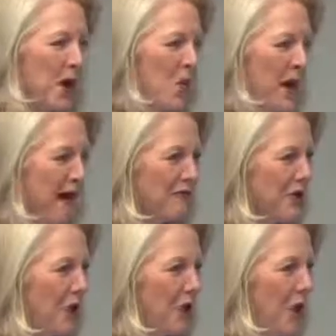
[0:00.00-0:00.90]
we have to
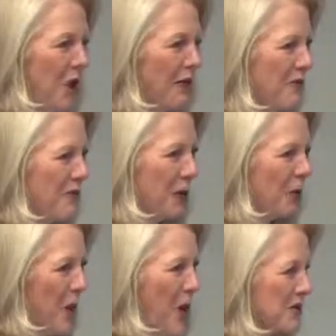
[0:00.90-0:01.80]
learn all of the
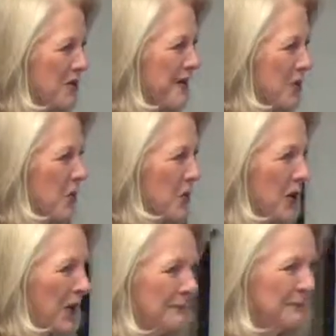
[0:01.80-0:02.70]
little parts that
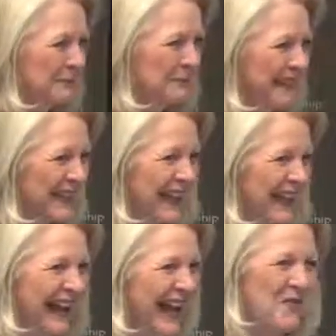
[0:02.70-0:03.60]
work
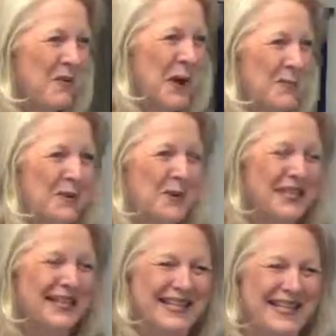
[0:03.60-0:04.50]
and what puts
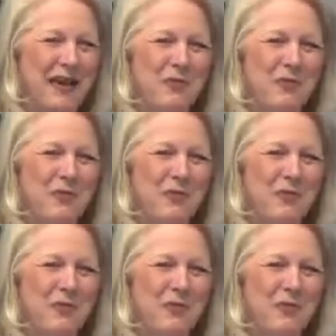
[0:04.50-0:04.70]
it together